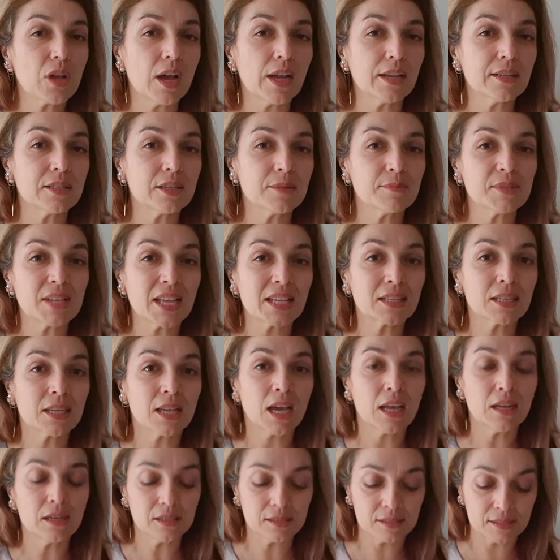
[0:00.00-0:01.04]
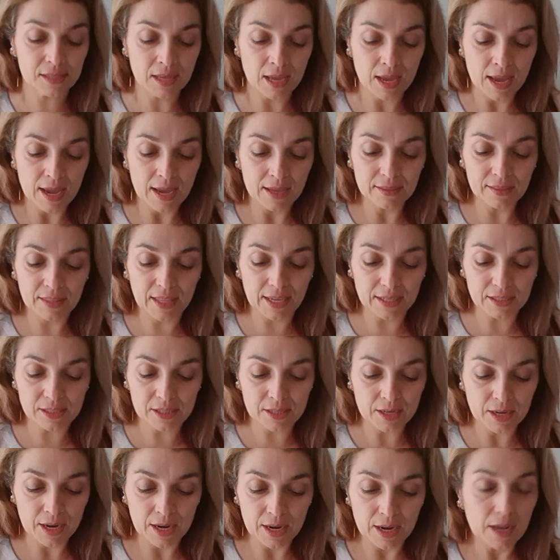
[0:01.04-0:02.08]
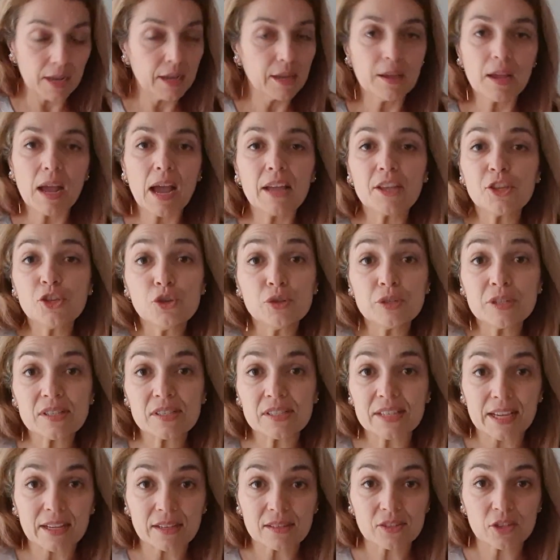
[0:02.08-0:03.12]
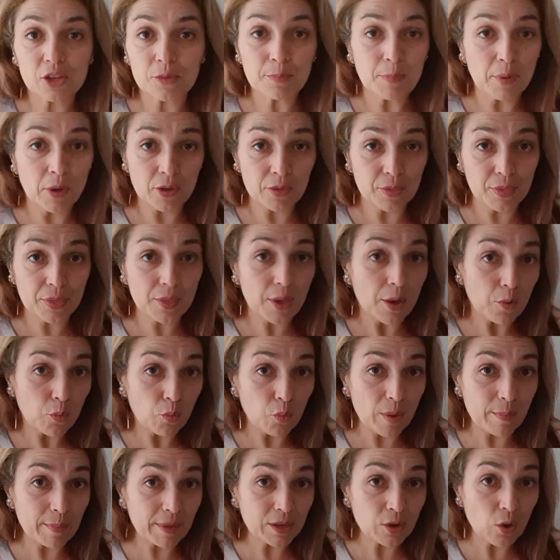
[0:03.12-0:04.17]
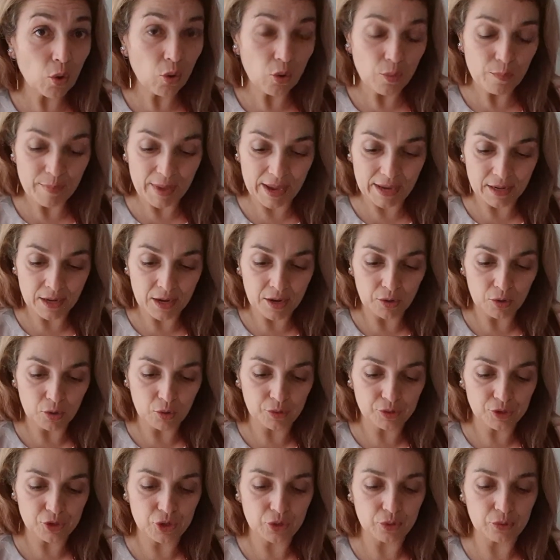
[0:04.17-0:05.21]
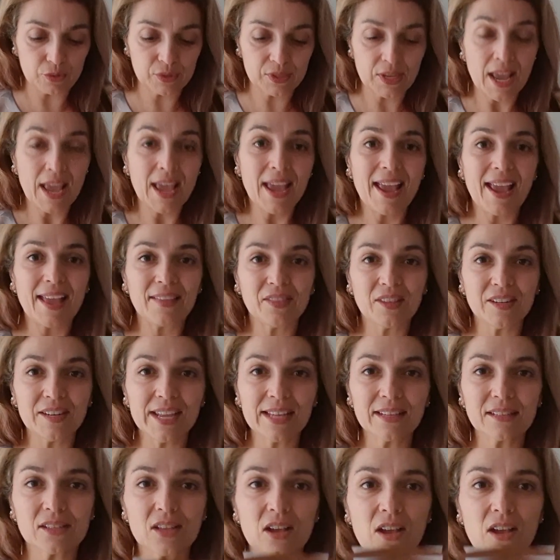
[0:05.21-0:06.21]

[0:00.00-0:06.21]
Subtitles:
items and colors that are unisex, so both women or men could use. And the next